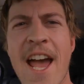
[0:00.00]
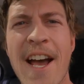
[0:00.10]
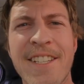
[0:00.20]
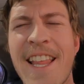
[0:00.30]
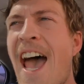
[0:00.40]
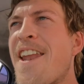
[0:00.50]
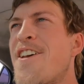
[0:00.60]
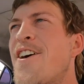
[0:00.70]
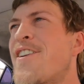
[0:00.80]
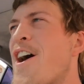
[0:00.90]
out to that
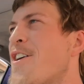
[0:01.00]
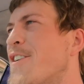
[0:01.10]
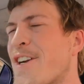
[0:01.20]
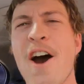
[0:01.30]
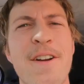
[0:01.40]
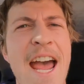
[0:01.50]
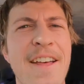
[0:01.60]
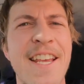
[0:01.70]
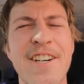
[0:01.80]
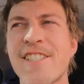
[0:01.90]
dude going
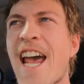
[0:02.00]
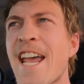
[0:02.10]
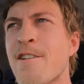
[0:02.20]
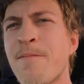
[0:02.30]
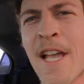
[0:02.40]
down the interstate.